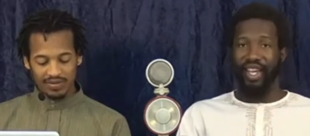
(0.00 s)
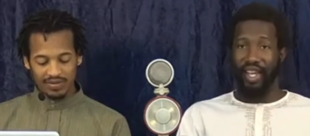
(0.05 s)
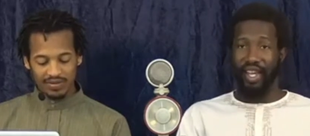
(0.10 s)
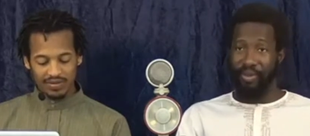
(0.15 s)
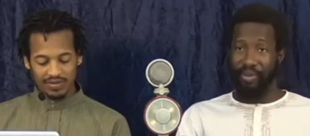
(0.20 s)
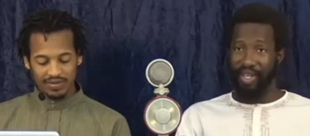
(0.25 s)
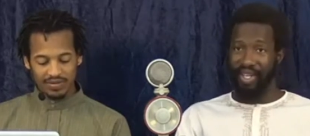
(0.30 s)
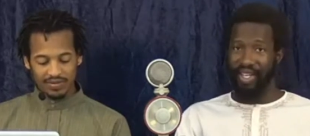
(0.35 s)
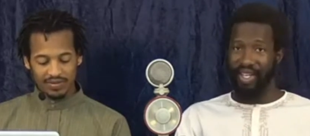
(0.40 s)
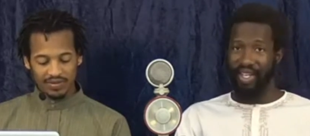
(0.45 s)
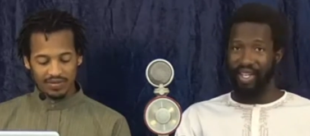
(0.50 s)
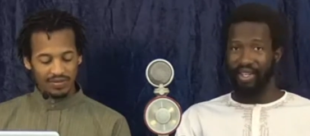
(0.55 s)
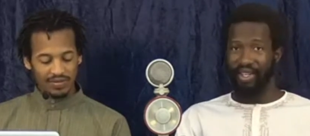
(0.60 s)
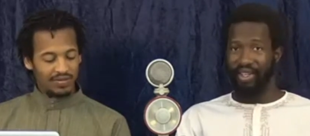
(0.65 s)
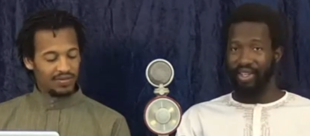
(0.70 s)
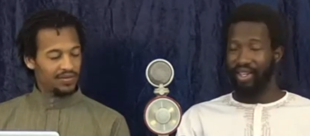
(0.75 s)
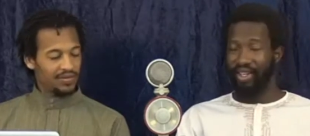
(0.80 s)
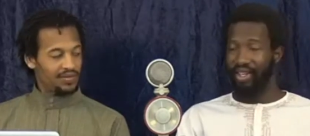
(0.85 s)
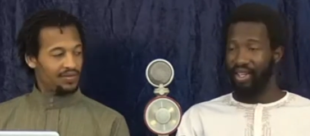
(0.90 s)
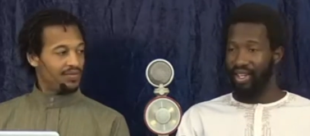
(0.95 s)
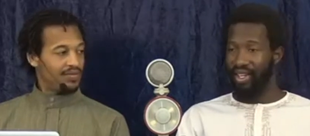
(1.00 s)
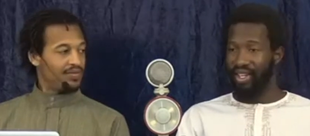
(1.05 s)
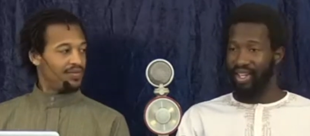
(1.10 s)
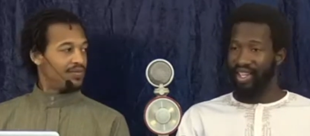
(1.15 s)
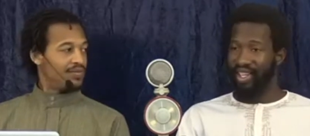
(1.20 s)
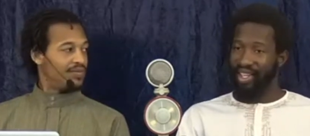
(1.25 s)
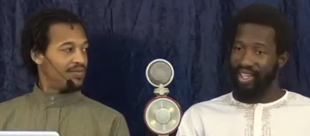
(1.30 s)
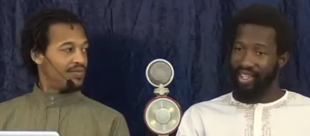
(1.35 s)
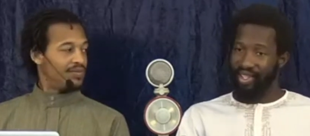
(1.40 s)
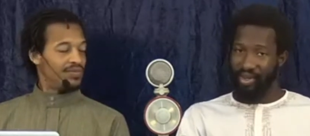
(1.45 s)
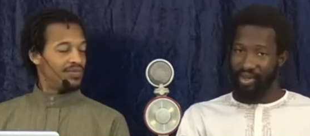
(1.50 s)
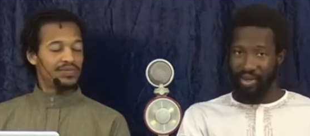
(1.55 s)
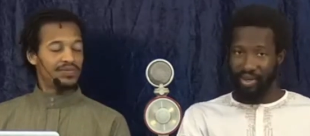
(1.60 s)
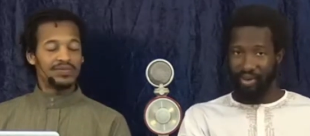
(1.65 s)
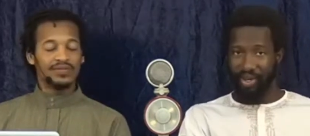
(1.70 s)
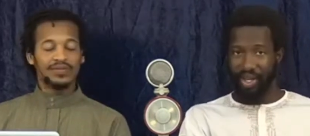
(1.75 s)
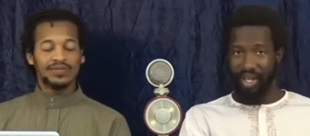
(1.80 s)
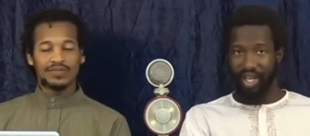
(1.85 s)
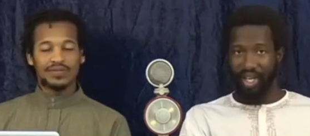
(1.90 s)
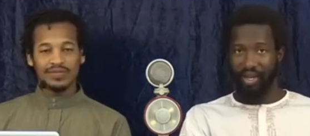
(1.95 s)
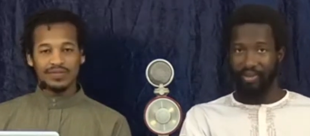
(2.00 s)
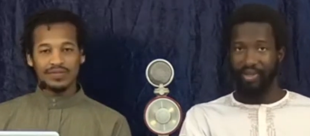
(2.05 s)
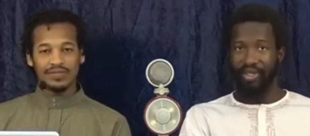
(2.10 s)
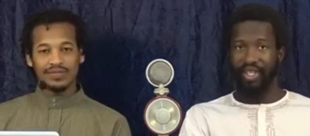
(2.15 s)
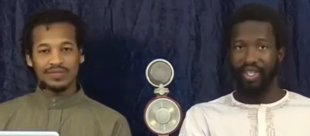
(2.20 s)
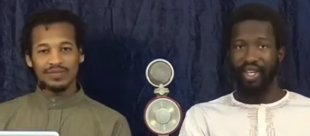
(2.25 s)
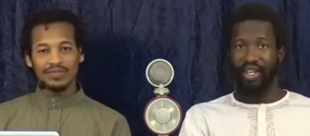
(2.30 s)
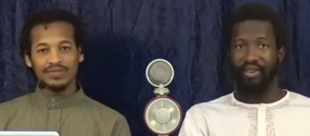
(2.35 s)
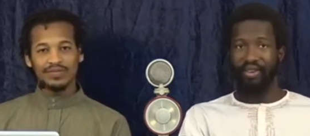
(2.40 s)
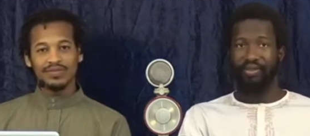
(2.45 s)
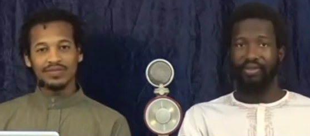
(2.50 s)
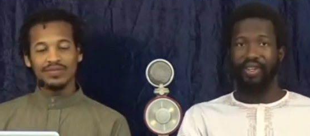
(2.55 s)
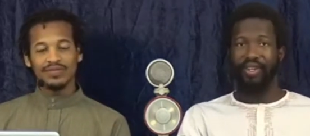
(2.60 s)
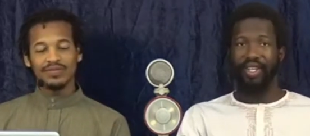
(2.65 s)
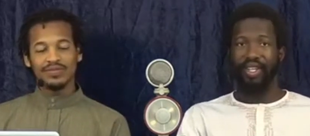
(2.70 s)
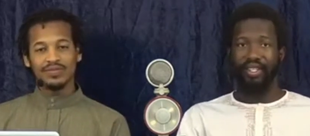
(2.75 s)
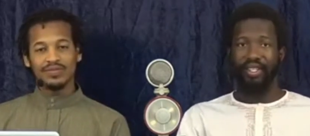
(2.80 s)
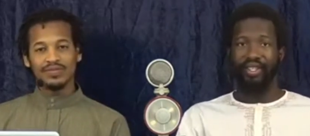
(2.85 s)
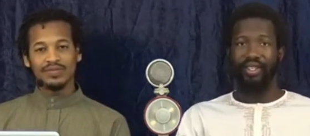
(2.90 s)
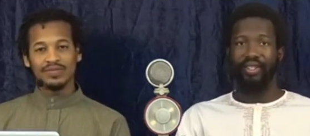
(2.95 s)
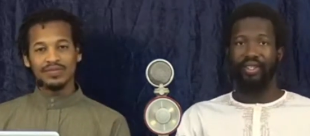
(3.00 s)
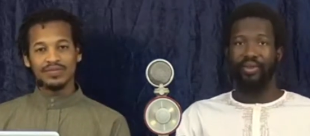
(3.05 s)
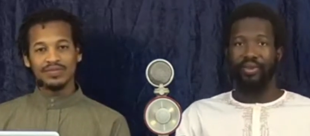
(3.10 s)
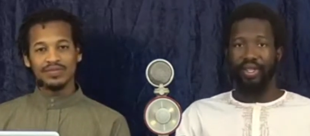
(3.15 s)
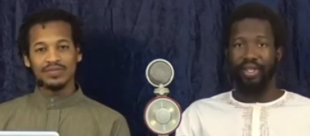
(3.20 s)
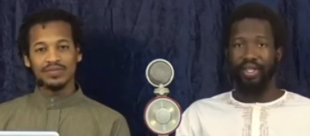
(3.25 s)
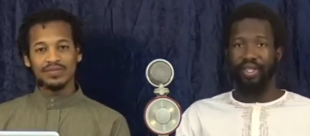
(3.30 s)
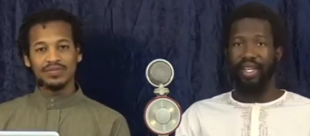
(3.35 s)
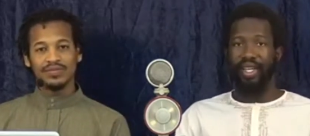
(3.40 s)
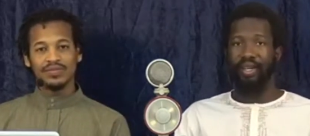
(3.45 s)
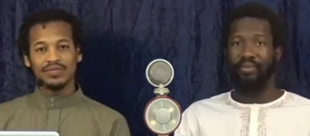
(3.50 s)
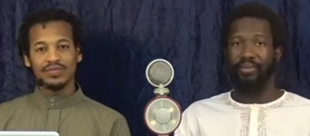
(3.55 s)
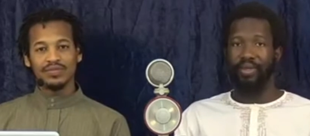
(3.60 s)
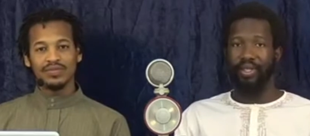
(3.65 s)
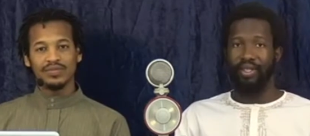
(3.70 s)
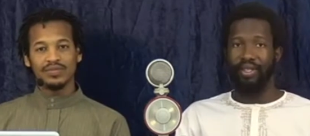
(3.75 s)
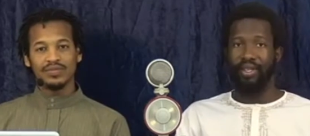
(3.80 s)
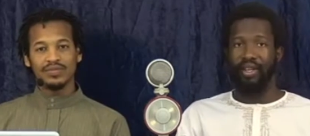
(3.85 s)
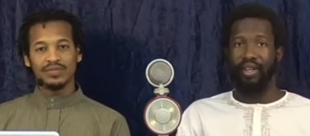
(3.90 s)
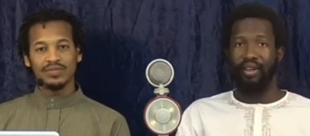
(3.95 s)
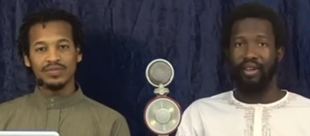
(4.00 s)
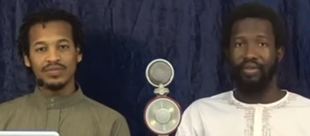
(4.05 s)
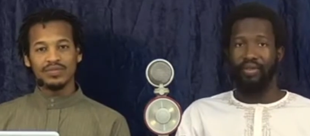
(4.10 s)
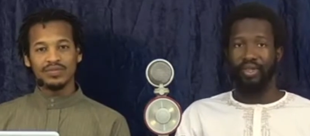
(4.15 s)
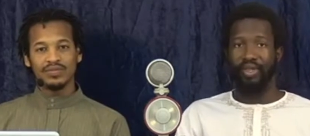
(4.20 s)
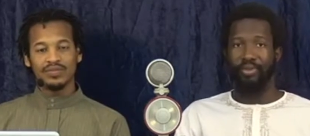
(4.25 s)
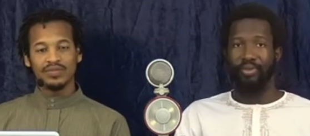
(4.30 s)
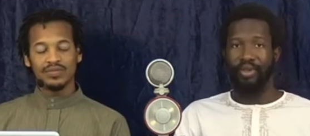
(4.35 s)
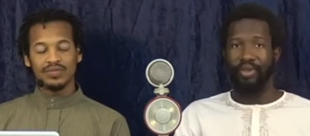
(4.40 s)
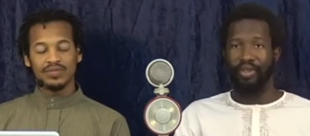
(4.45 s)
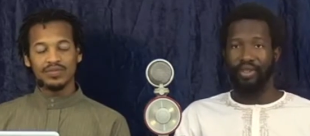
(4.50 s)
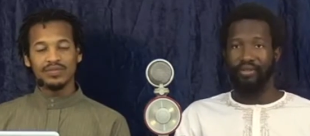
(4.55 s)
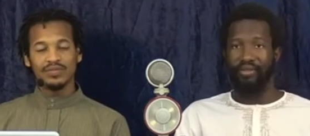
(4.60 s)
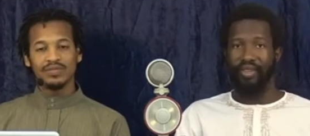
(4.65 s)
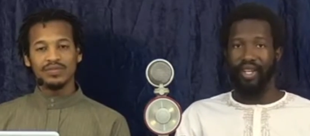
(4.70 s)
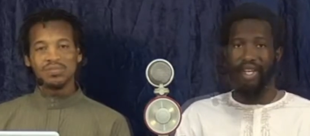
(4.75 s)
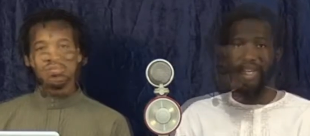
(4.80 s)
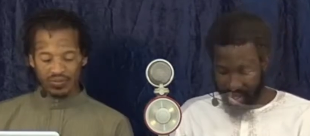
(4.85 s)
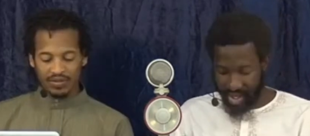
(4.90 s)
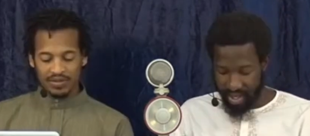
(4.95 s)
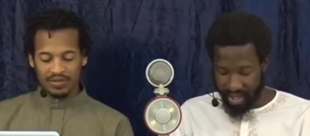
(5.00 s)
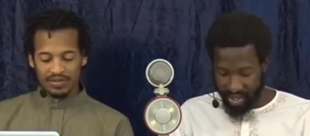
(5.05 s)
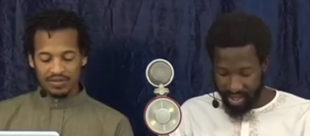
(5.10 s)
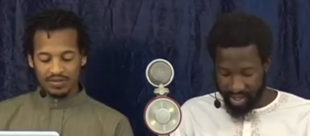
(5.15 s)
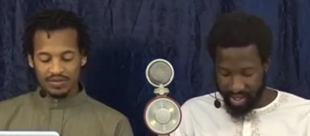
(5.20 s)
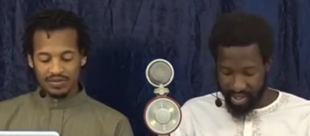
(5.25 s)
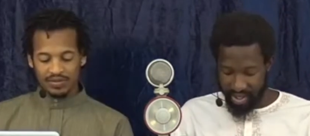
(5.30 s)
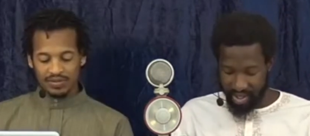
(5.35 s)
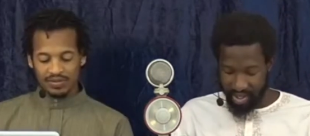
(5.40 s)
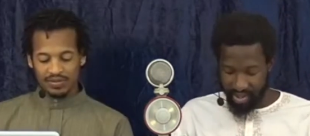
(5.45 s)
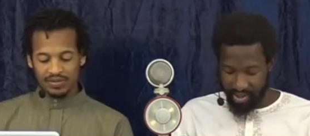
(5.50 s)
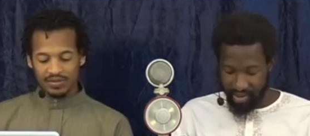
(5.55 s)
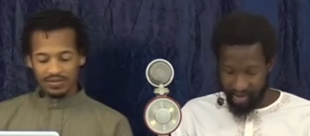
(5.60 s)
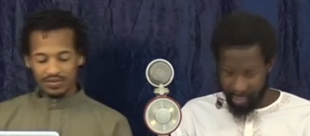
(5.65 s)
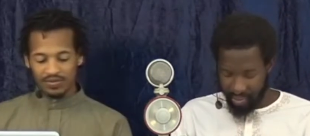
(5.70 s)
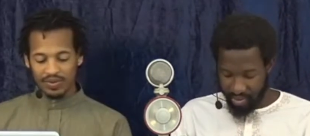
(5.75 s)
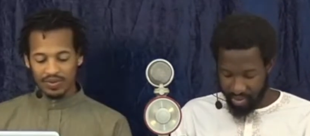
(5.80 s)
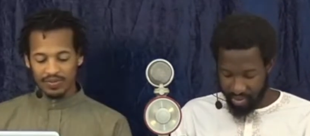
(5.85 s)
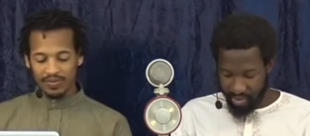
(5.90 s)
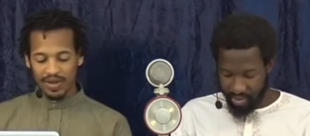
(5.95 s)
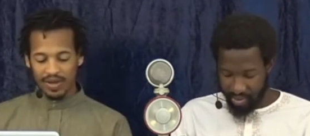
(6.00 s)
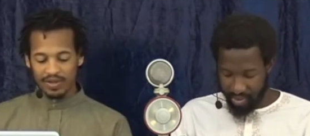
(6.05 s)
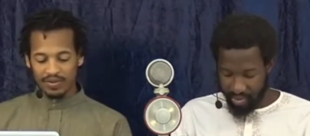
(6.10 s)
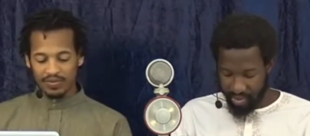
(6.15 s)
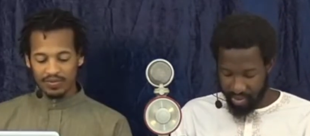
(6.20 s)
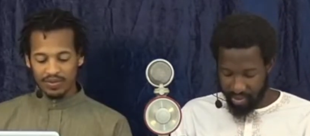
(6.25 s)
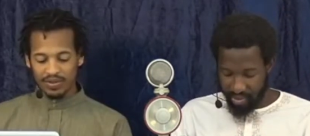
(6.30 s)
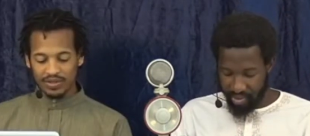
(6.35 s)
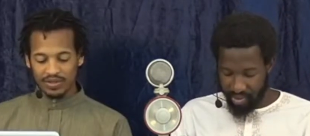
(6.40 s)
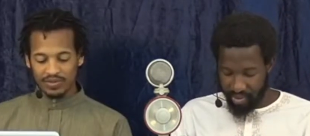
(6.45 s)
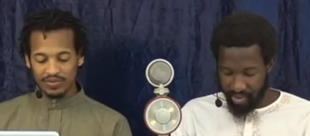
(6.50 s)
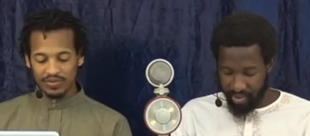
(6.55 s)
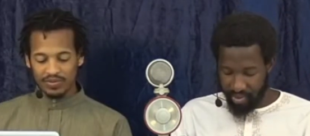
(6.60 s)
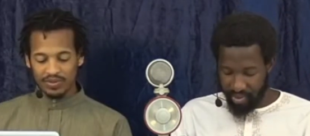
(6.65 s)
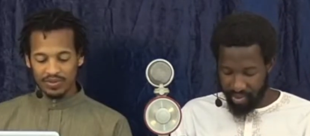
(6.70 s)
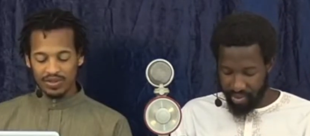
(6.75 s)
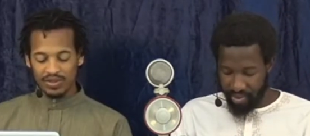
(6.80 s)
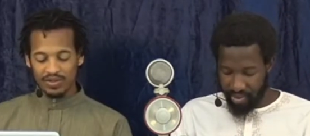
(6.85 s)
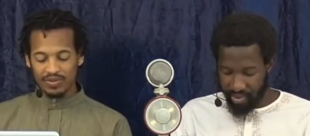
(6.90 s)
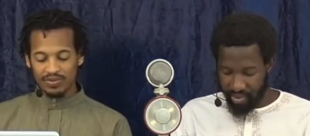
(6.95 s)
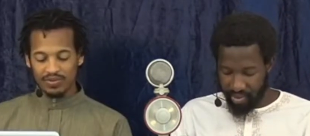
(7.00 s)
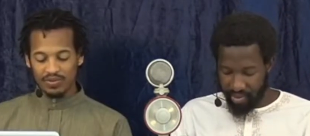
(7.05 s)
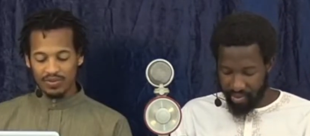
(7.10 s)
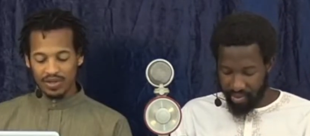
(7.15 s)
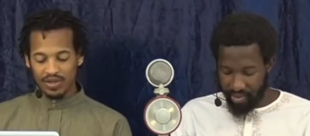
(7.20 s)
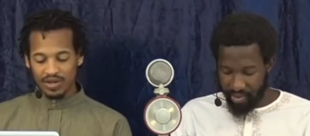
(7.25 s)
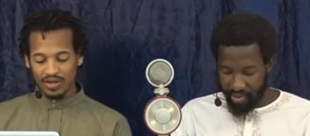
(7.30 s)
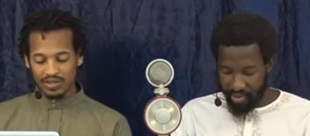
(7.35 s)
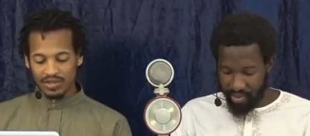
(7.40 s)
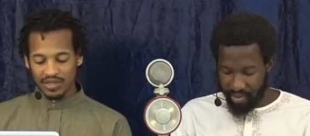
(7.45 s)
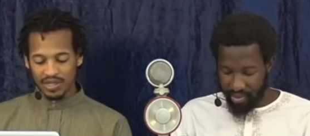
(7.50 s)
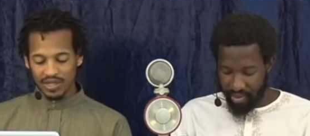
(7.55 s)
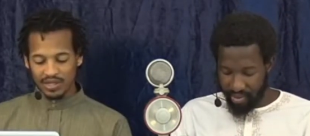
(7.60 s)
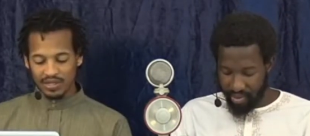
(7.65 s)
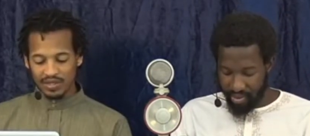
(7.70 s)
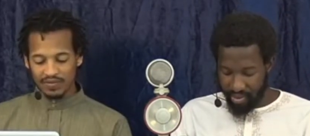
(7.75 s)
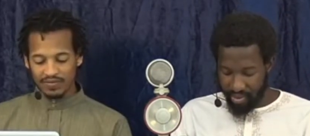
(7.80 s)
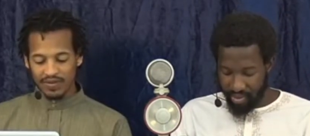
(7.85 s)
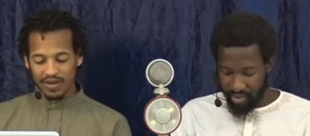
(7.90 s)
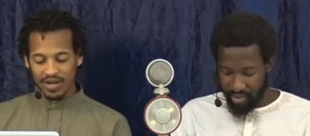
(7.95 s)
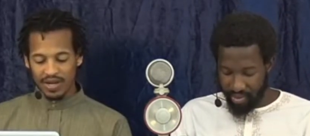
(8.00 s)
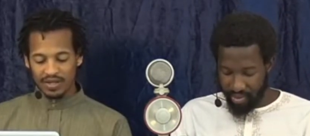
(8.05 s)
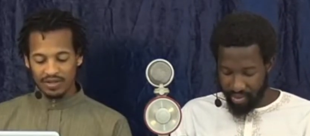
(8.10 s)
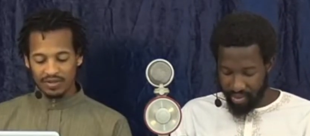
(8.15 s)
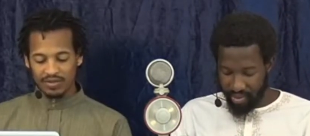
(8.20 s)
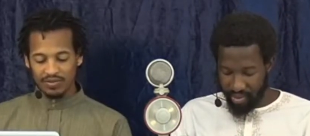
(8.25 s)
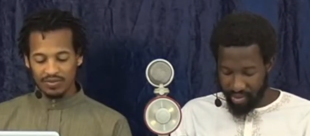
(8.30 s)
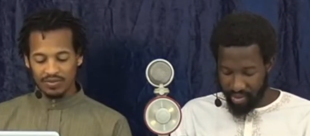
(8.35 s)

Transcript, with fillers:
Speaker 1: and did it. Took away animal sacrifice to establish the law of the spirit of life. Continue. By
Speaker 2: the which will we are sanctified through the